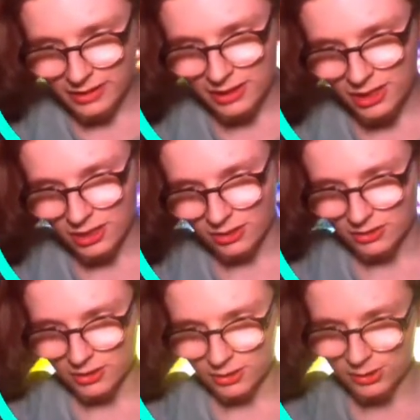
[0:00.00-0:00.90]
He
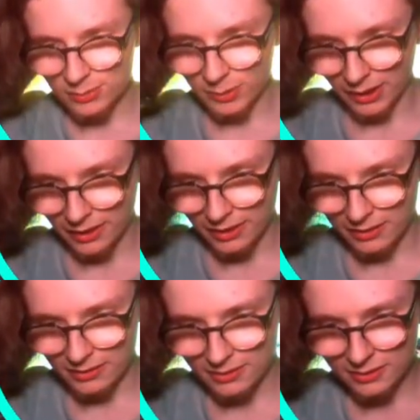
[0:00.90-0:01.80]
chuckles under his breath.
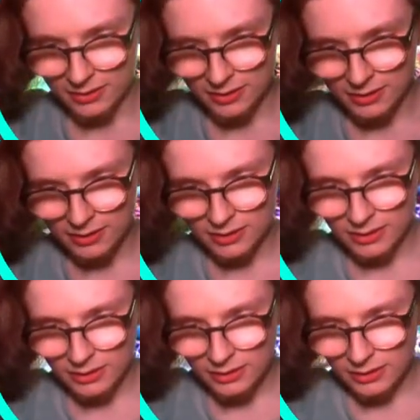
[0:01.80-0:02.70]

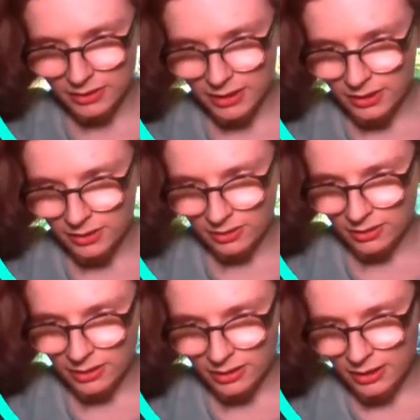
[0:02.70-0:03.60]
Here,
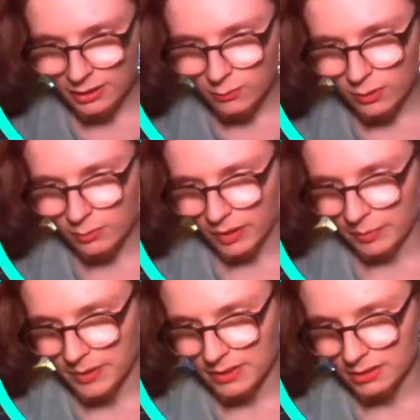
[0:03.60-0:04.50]
take one of my
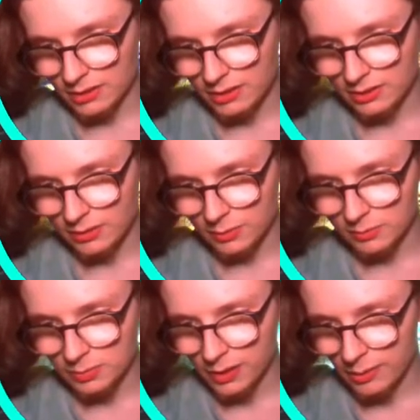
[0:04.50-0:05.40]
pieces.
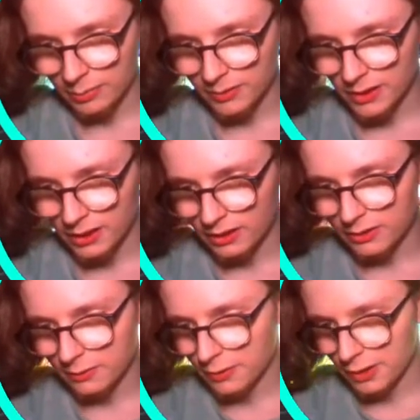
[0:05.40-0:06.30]
I'm probably not
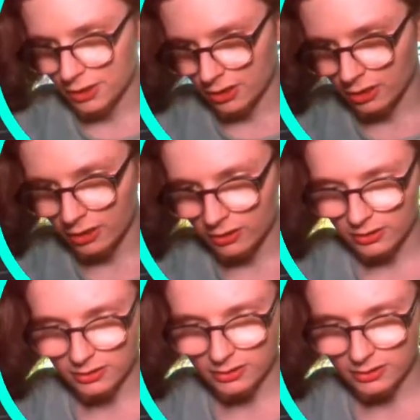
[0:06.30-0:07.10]
gonna finish it all.